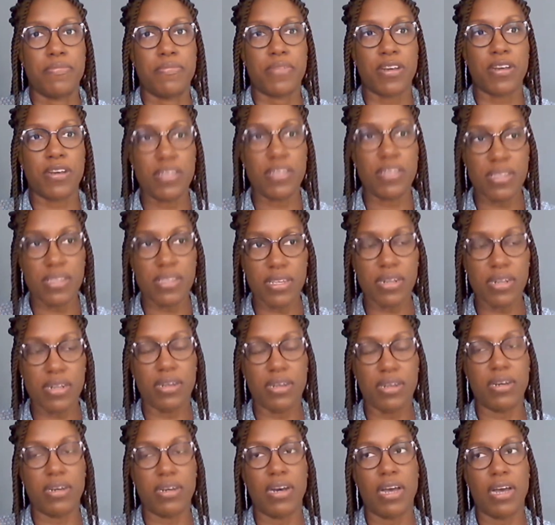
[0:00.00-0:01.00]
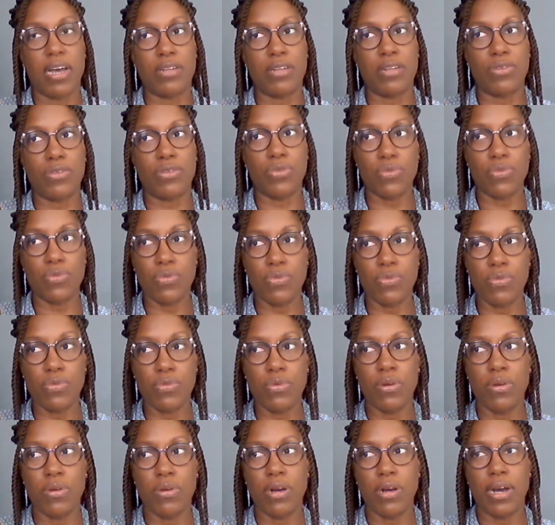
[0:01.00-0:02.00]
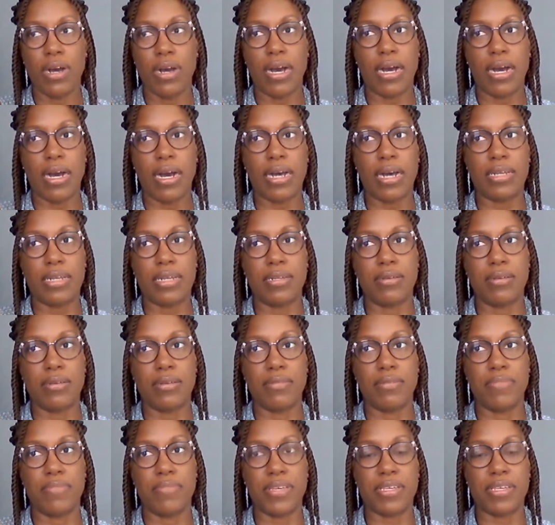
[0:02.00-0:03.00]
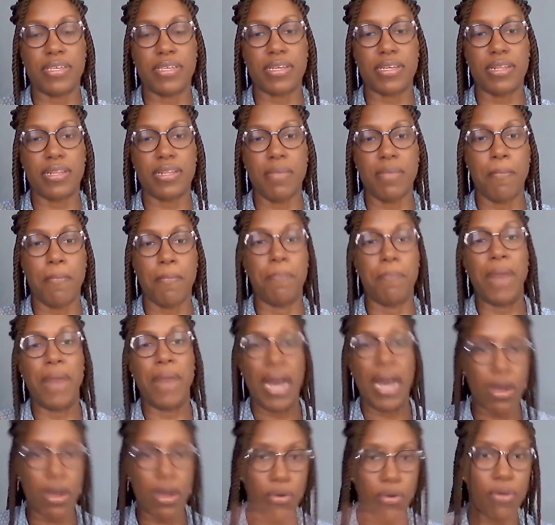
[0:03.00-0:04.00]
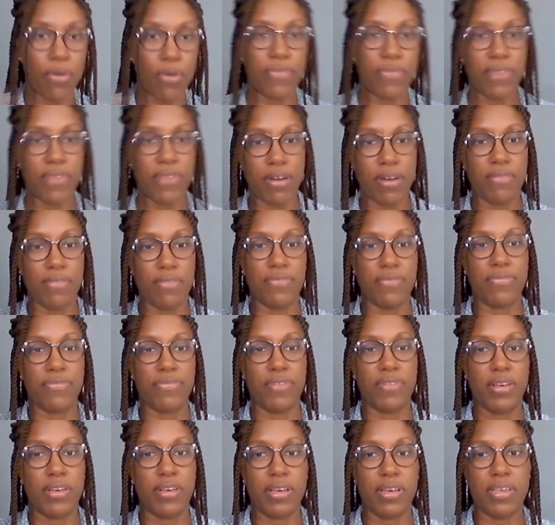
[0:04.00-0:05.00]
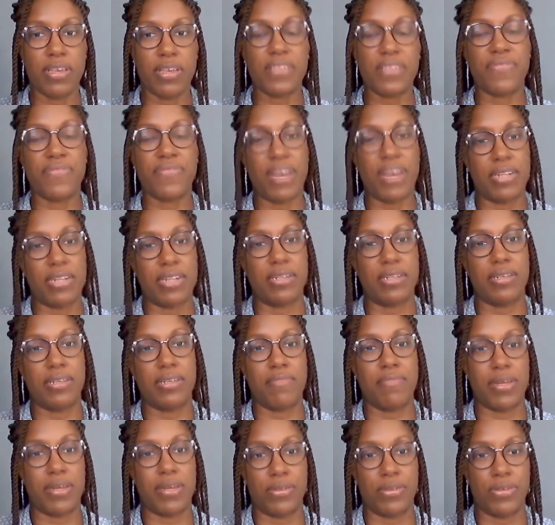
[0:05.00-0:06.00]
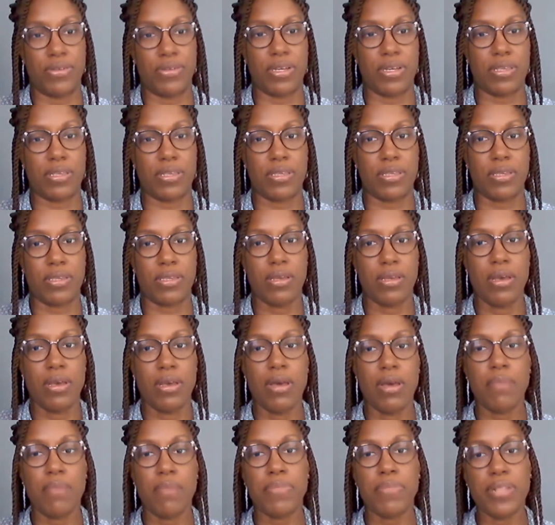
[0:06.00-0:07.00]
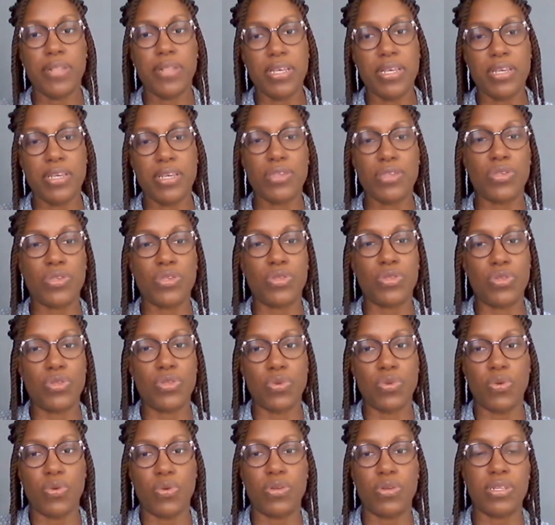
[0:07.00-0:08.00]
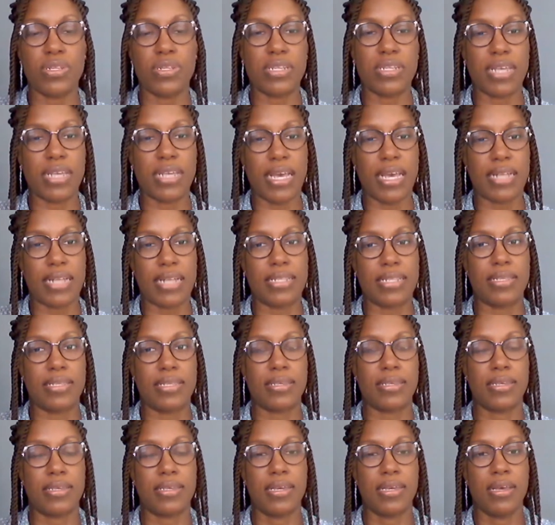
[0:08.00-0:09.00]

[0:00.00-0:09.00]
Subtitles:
consider and do and basically back off of is vanity metrics. Please don't get